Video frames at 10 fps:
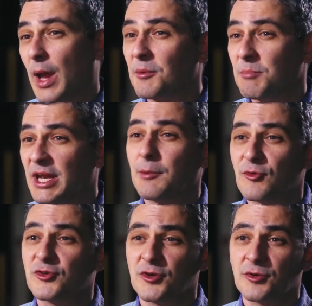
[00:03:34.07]
We haven't been
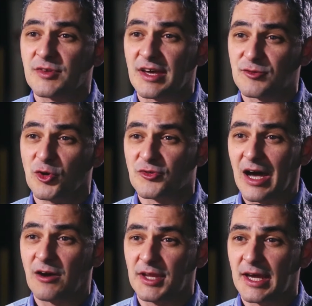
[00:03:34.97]
able to test those
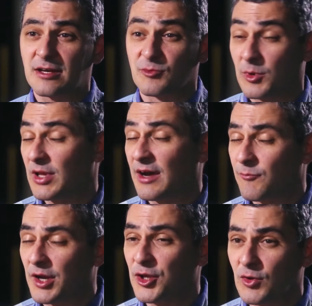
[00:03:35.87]
out yet because we only have one